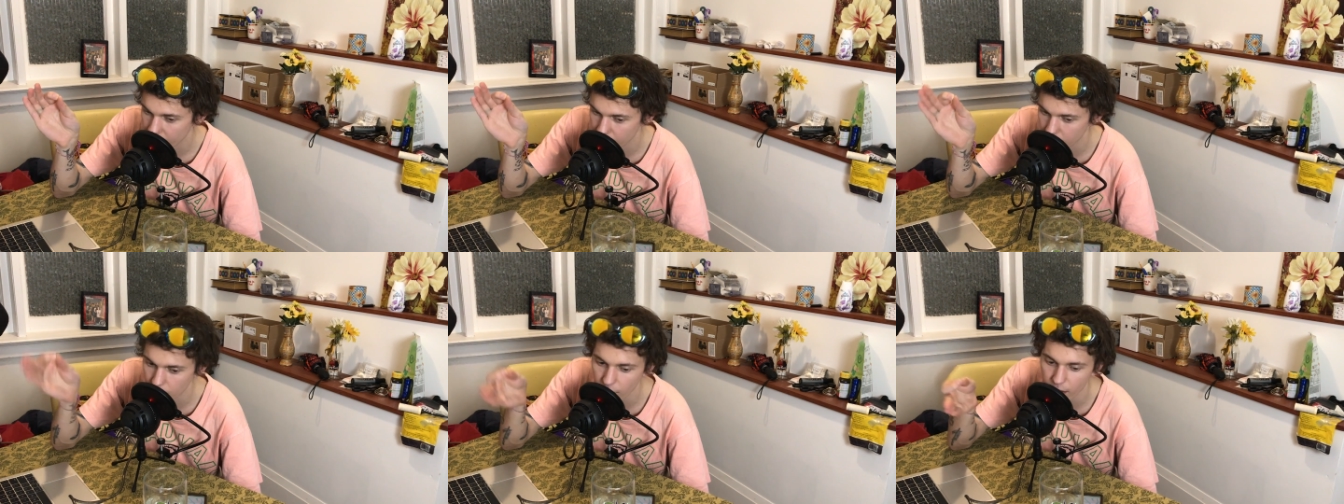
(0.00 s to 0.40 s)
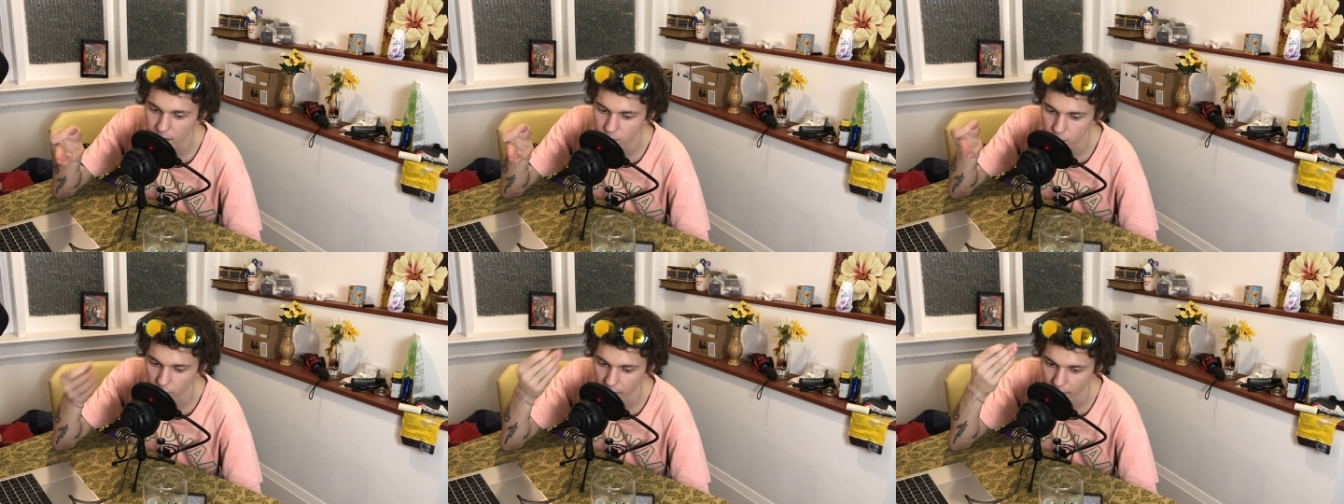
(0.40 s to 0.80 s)
you
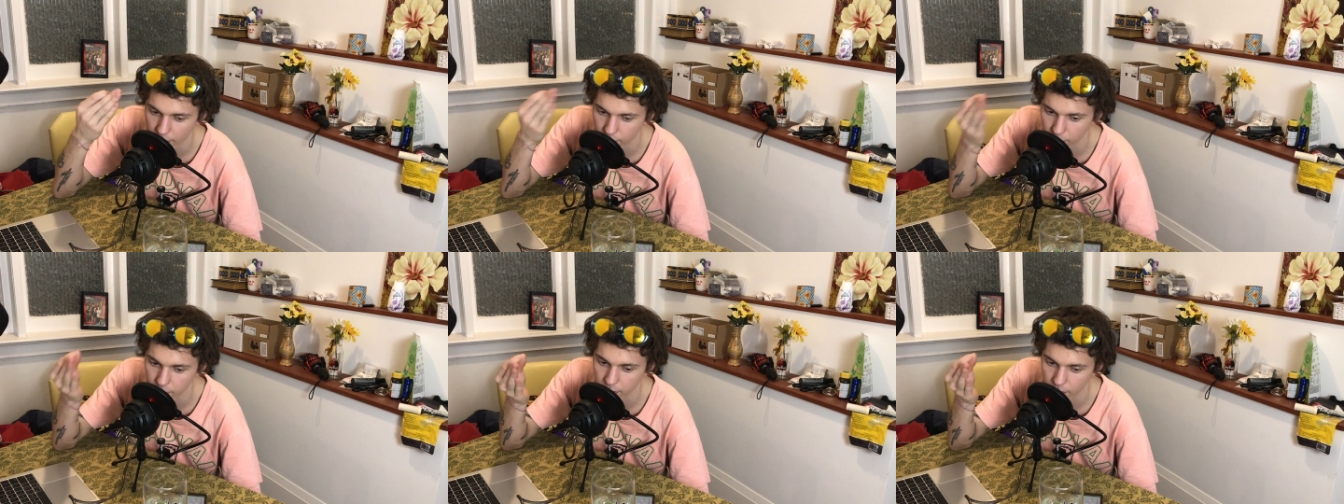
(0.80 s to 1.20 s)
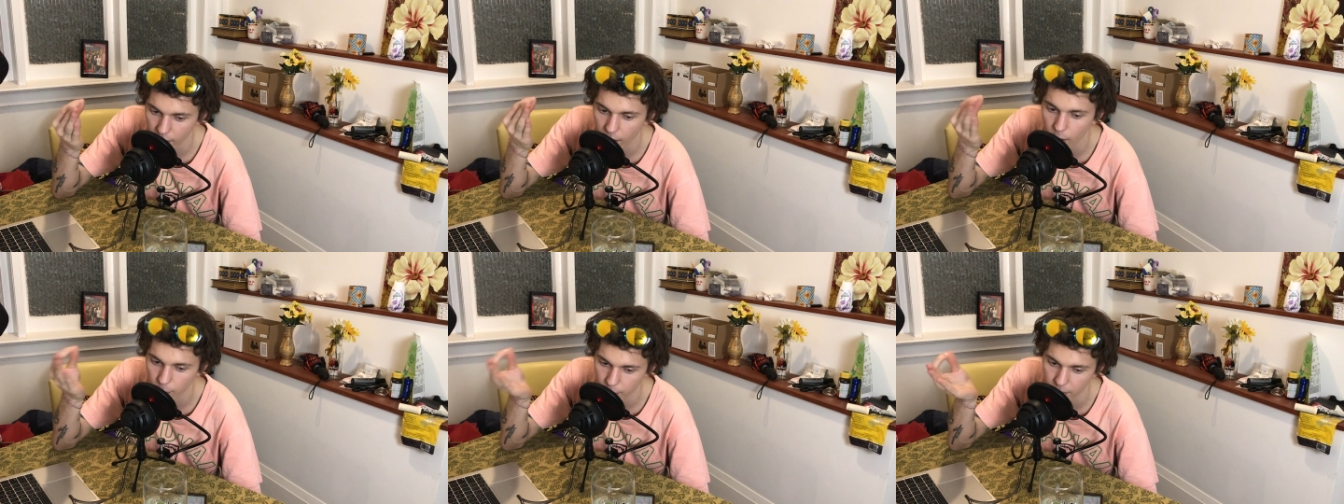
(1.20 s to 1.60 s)
guys will have.
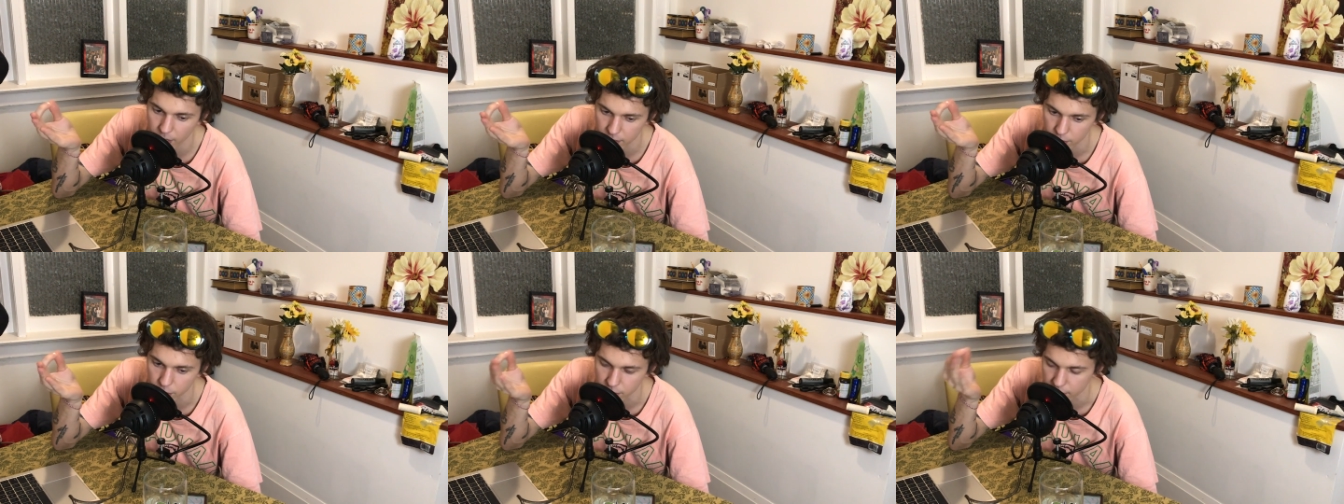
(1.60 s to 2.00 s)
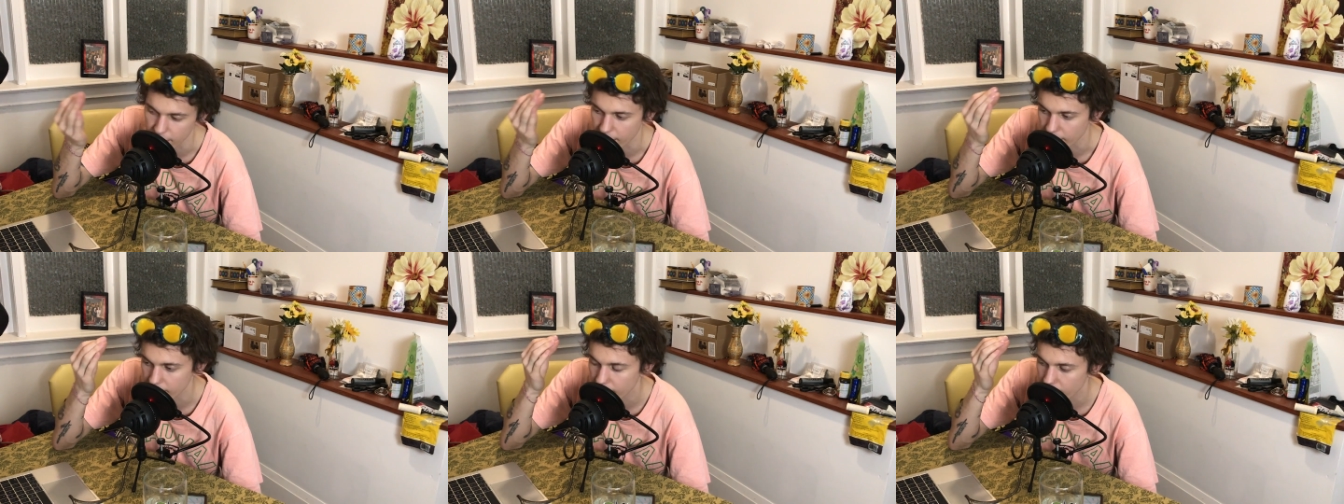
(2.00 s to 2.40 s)
I hope you guys
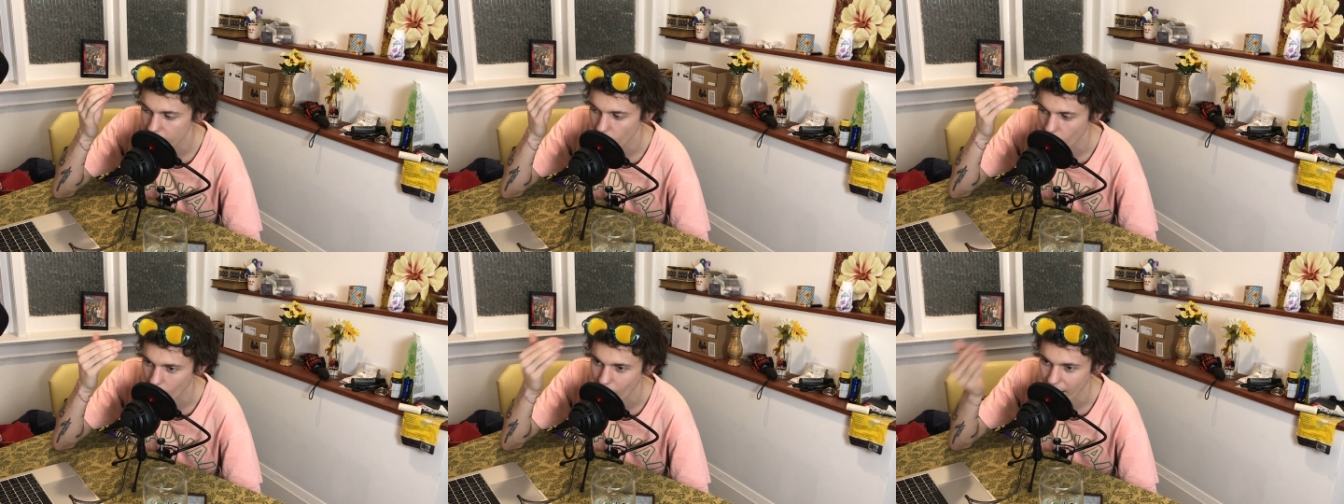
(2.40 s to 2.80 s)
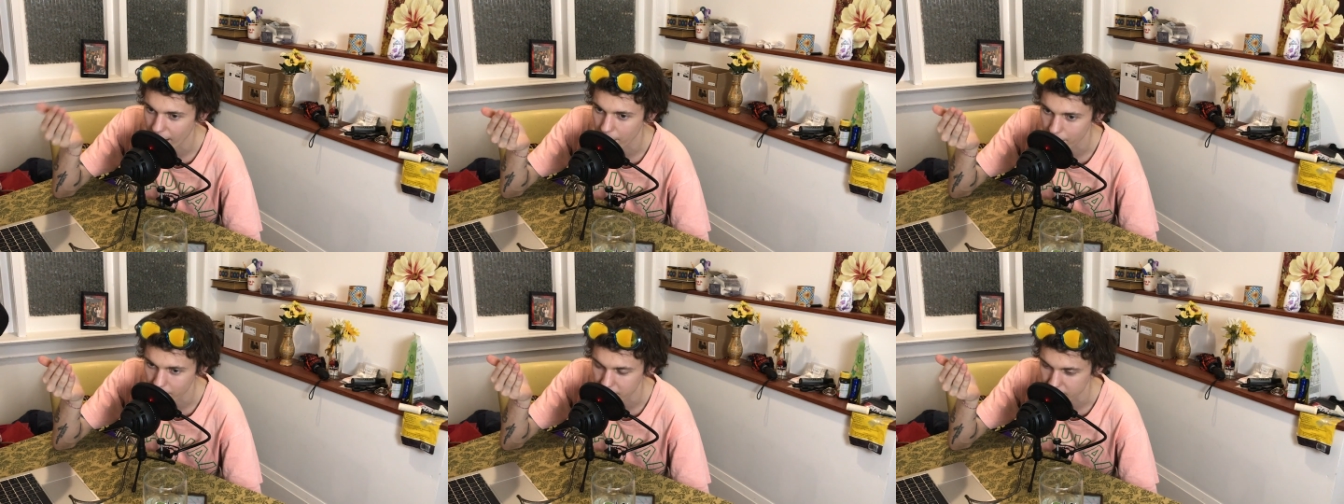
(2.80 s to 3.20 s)
understand.
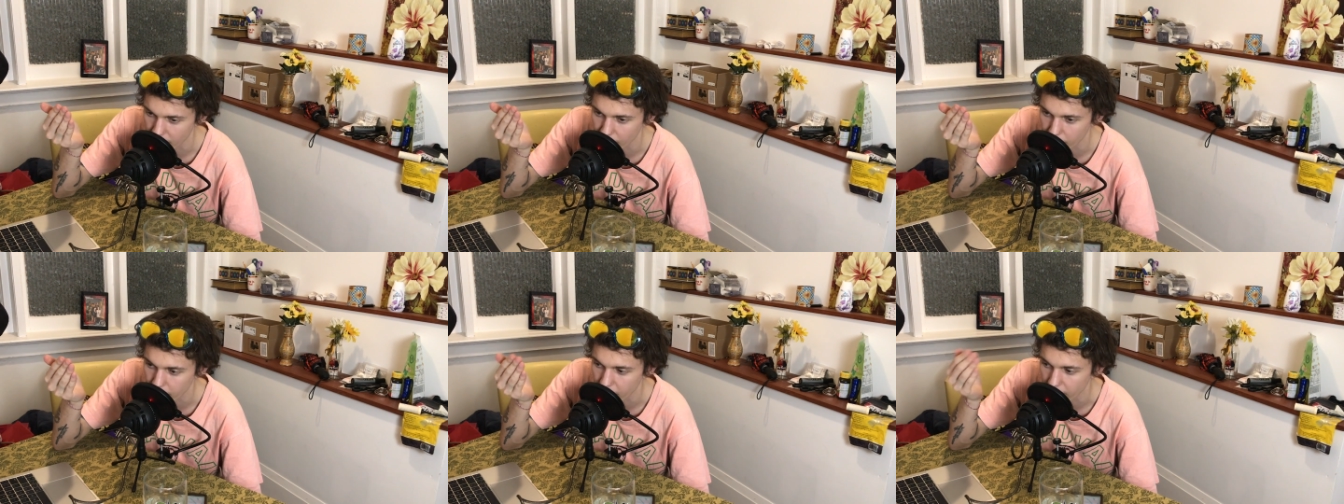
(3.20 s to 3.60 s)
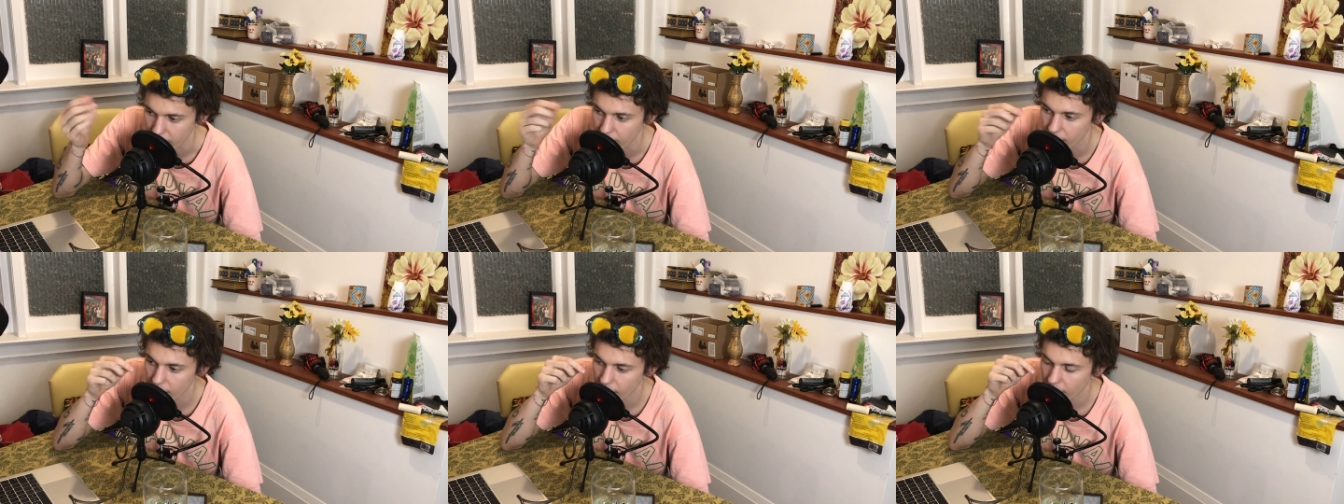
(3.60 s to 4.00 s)
why I'm pissed off about
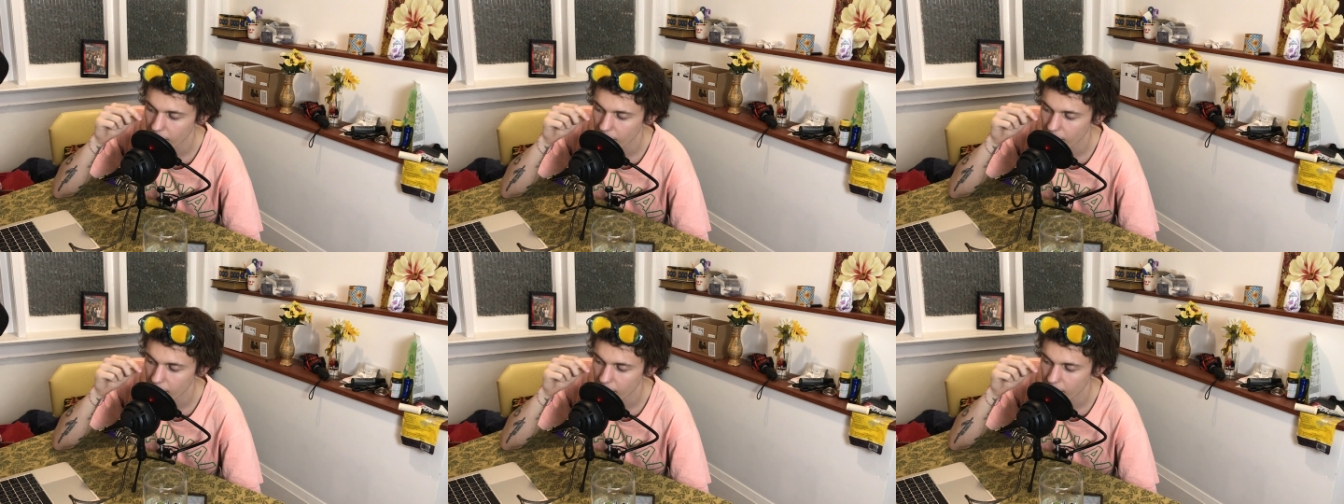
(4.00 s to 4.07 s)
it.